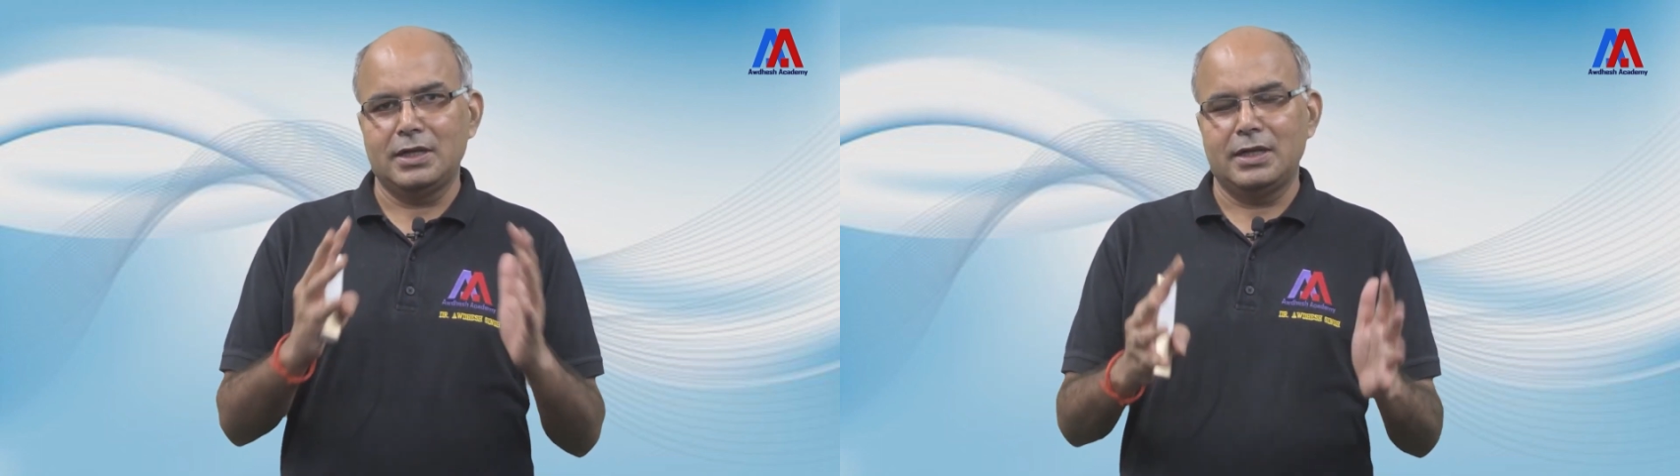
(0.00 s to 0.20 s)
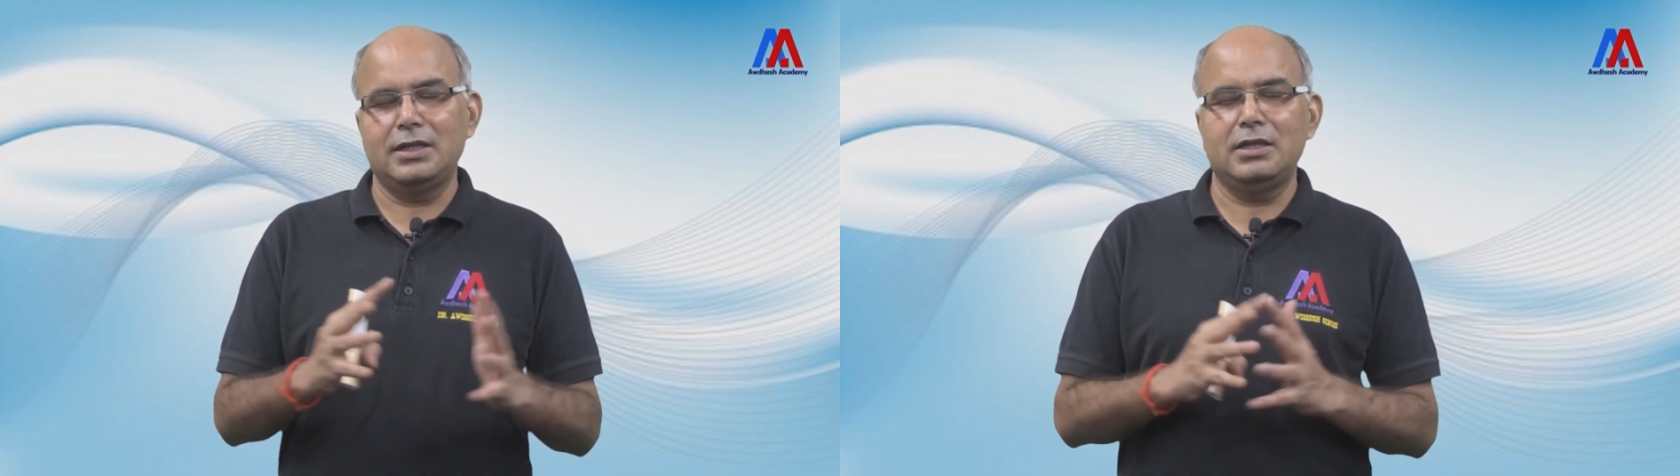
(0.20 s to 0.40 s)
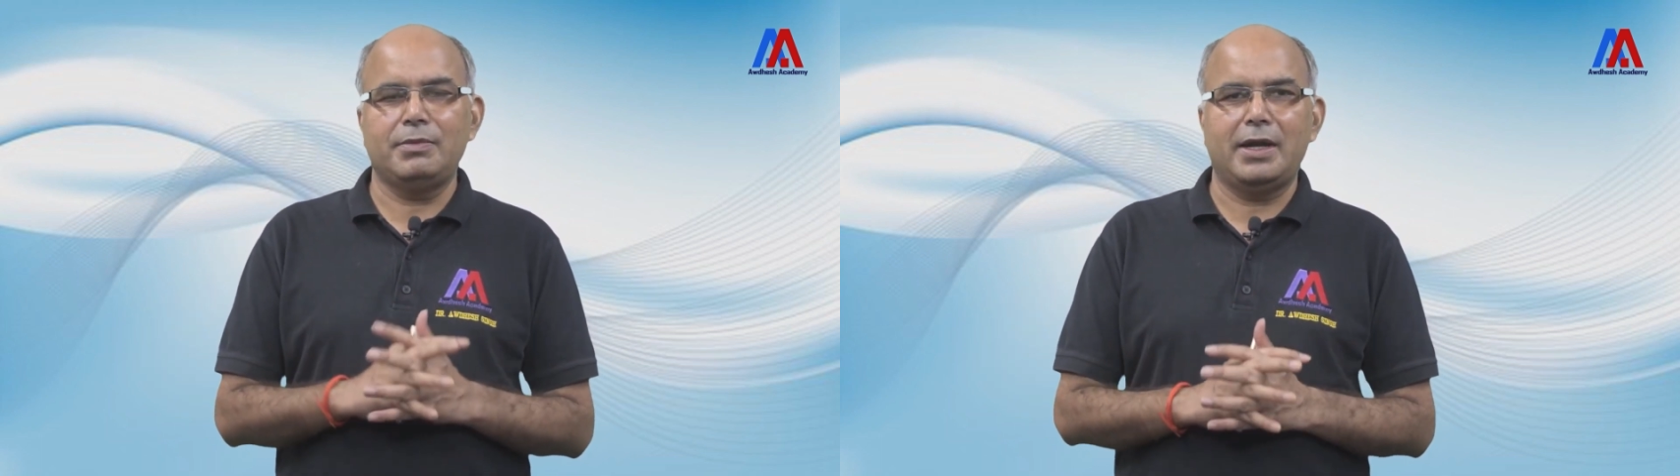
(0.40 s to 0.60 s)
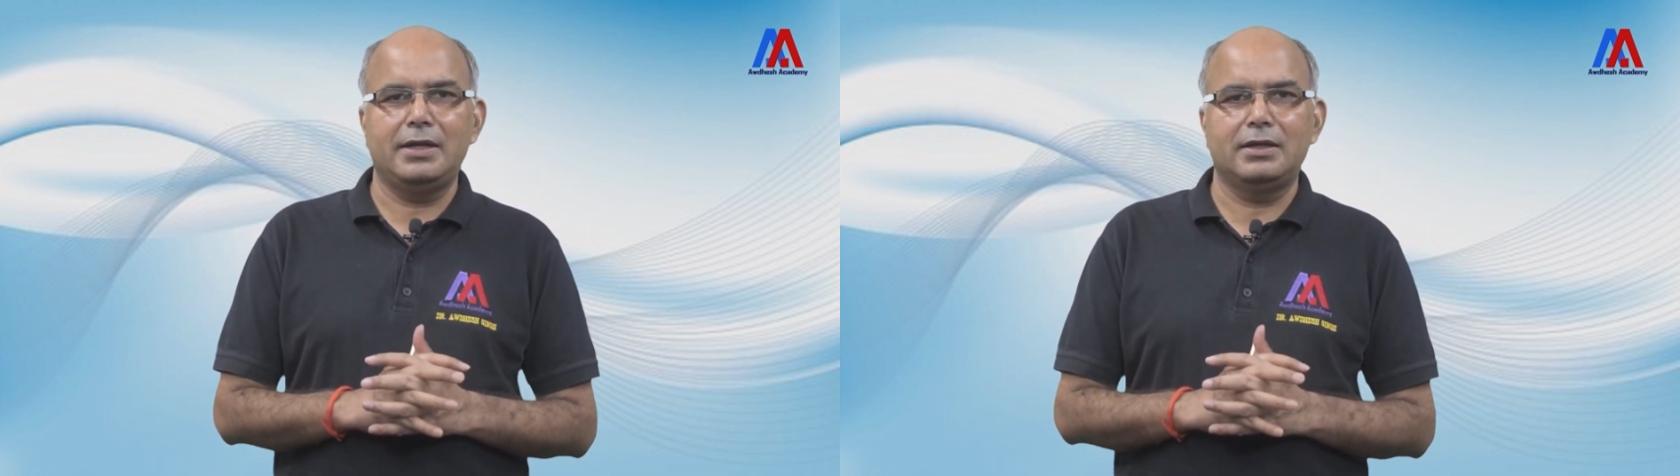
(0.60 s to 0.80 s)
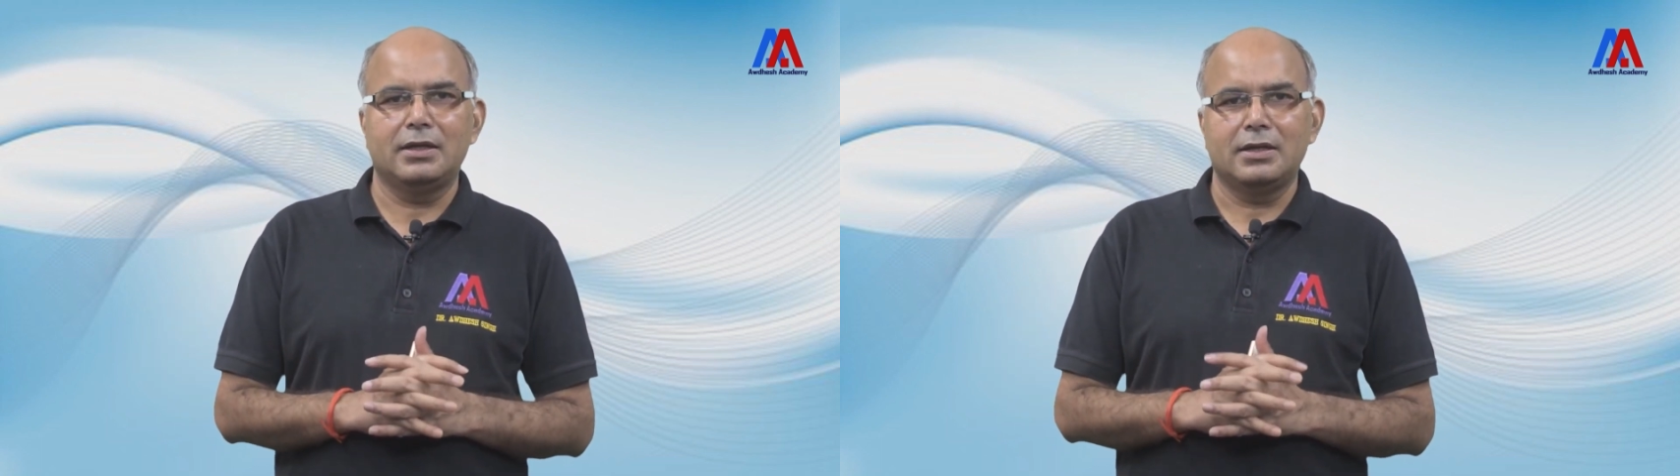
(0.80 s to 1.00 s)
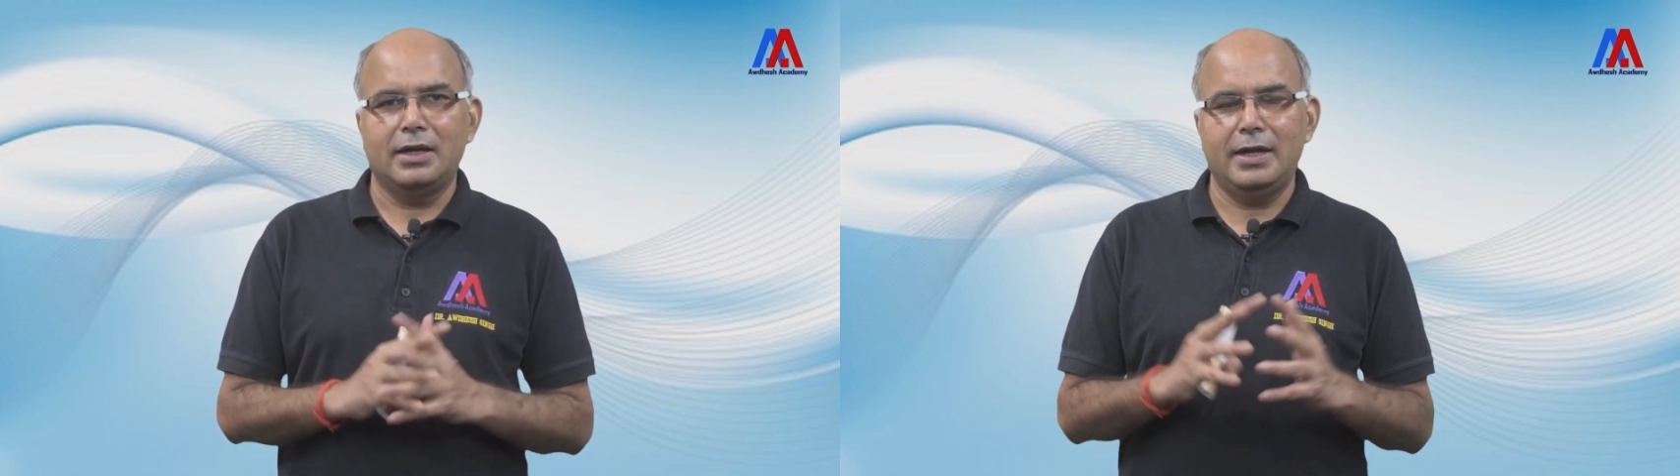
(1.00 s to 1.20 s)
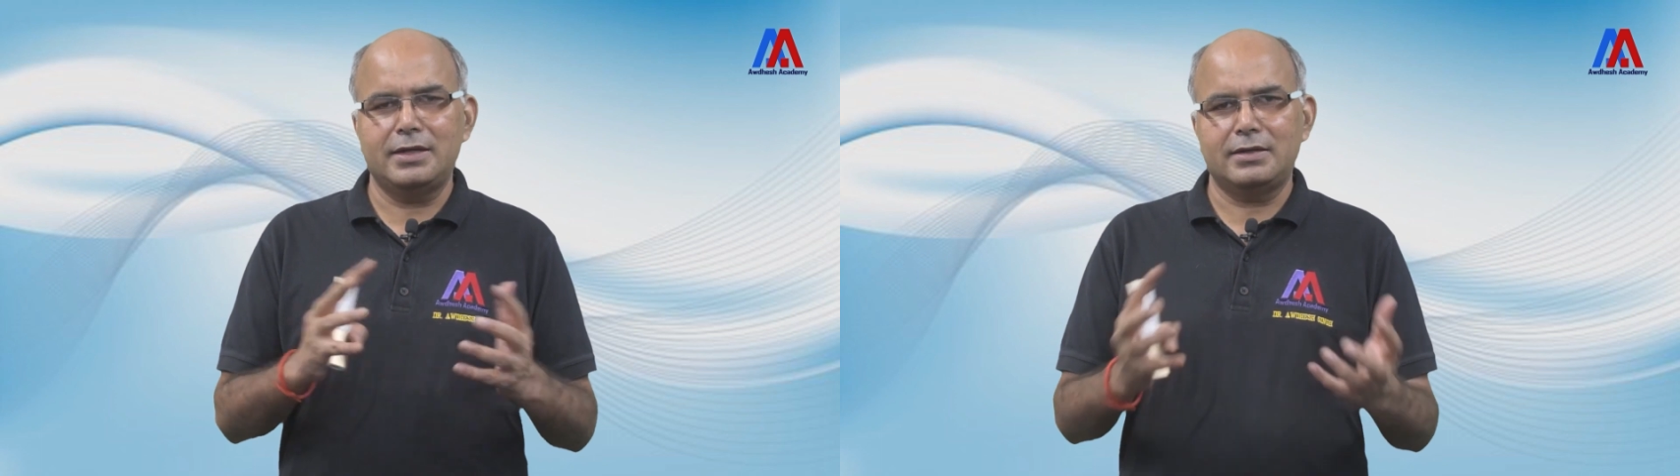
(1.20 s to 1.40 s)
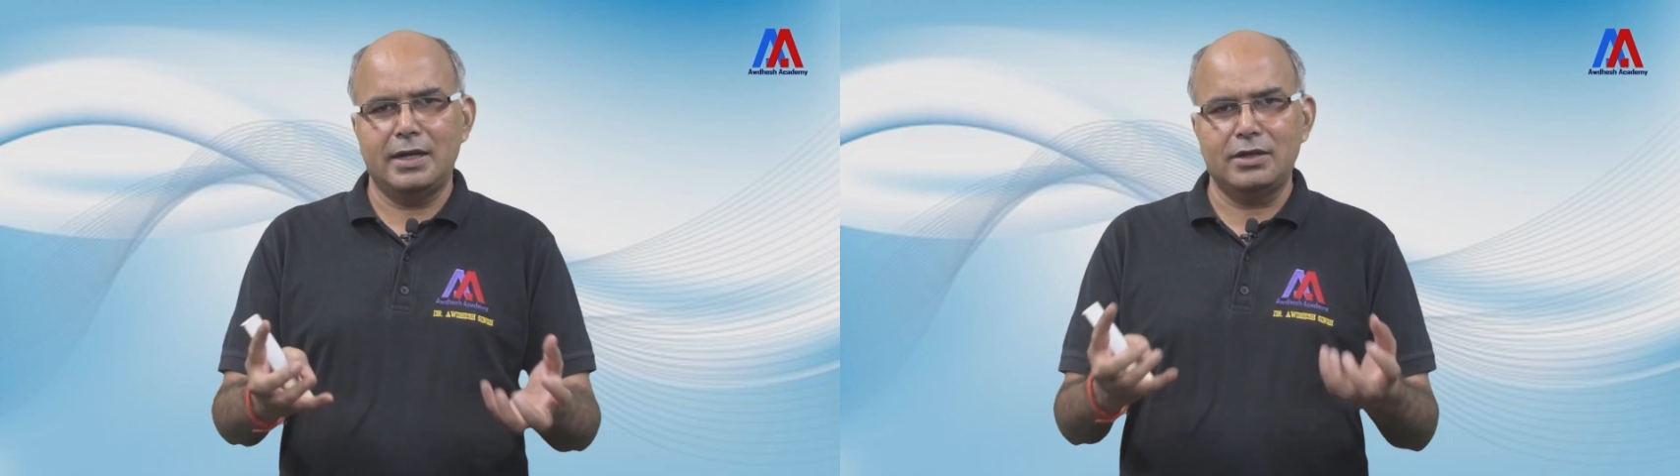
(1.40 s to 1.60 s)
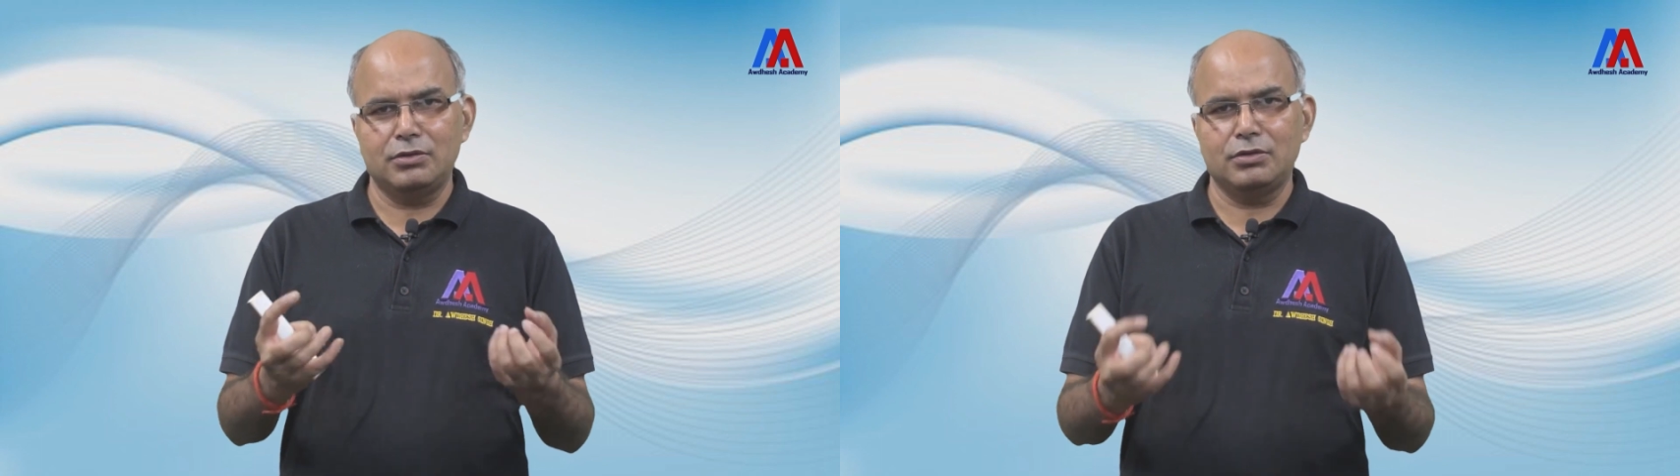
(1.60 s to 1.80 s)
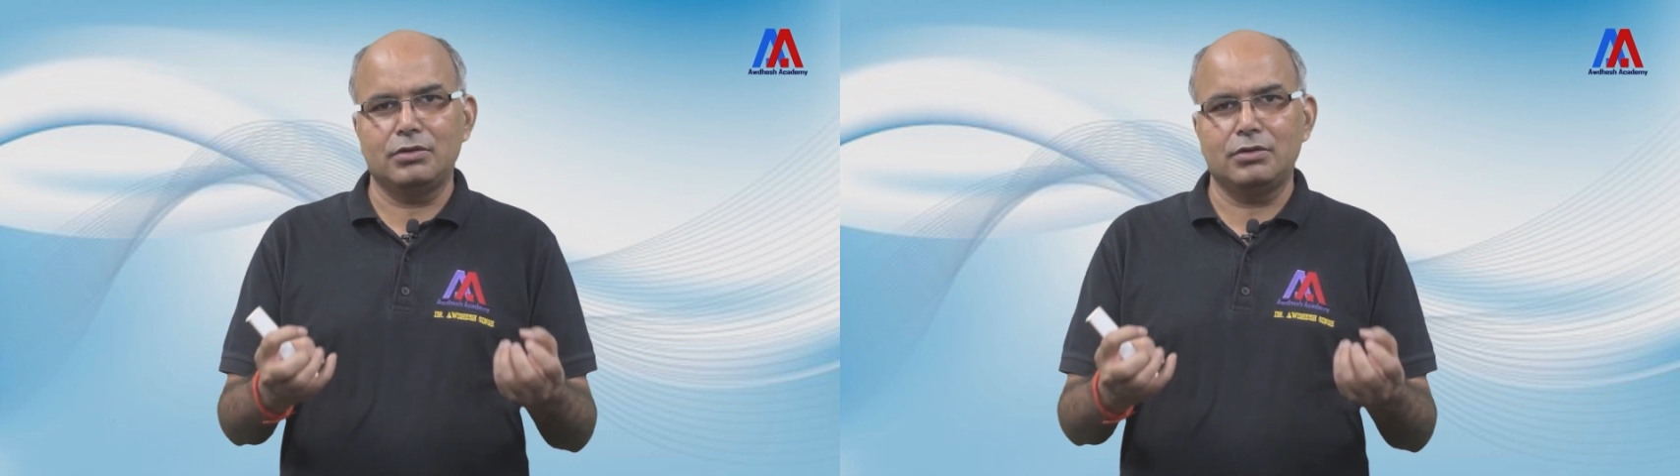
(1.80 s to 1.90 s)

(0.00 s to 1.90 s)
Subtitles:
in the mind and try to